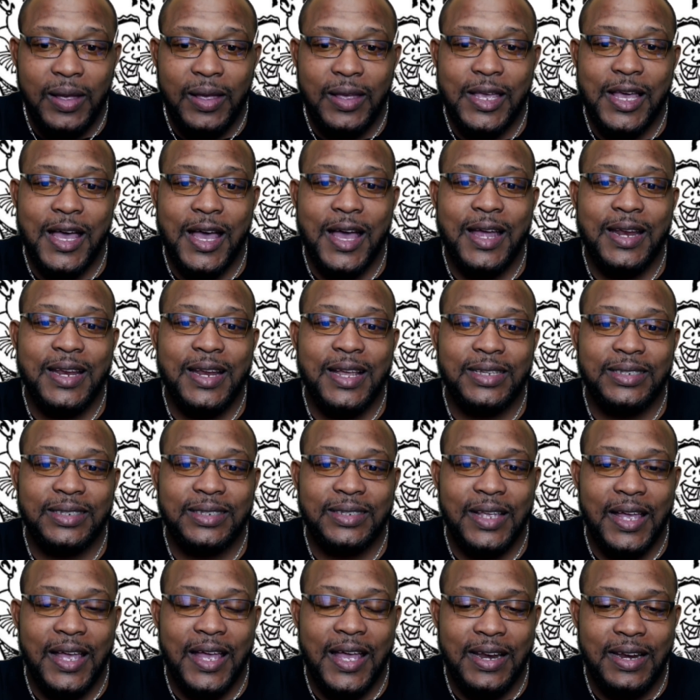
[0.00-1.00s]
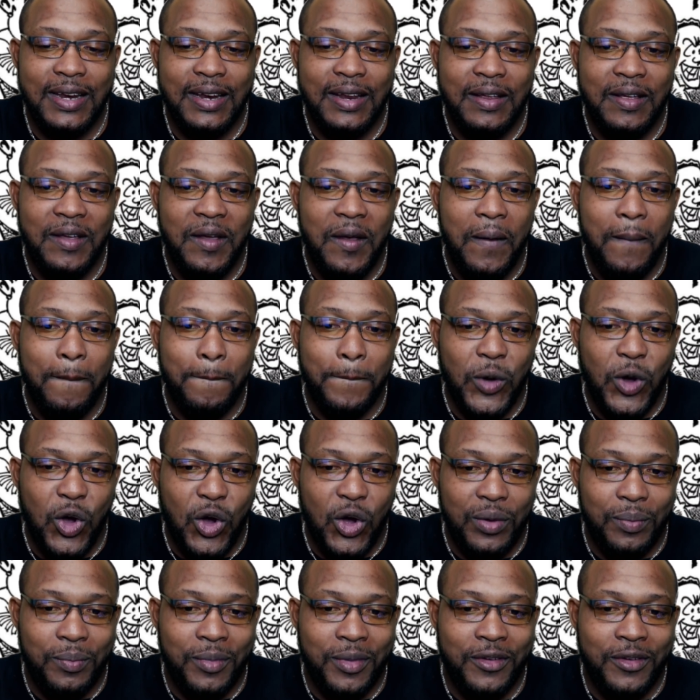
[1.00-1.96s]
You understand? But